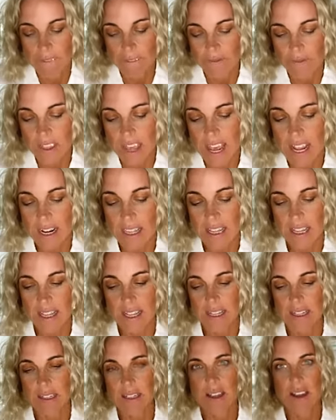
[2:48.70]
That
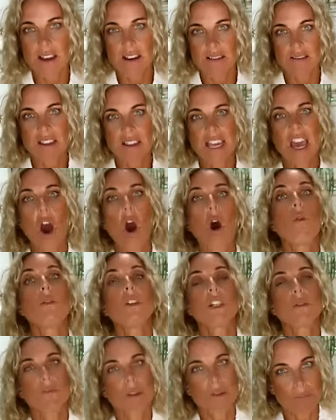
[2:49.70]
is the
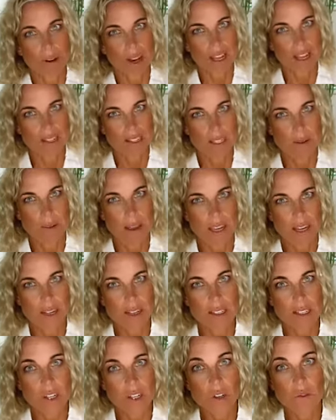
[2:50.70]
ultimate place to make a
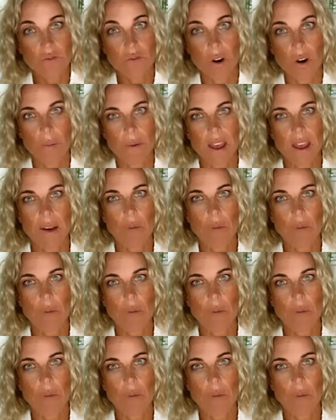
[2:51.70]
decision from.